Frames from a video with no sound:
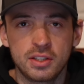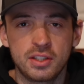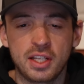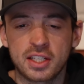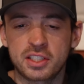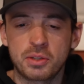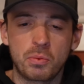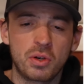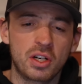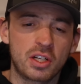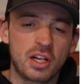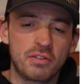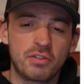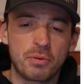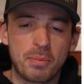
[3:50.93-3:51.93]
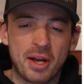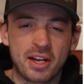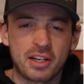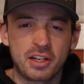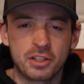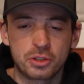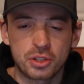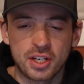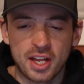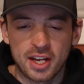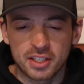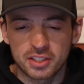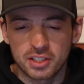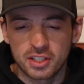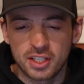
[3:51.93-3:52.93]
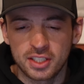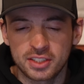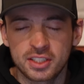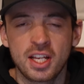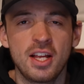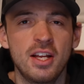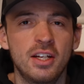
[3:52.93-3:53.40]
Next, I want to cover the Backcountry XRS.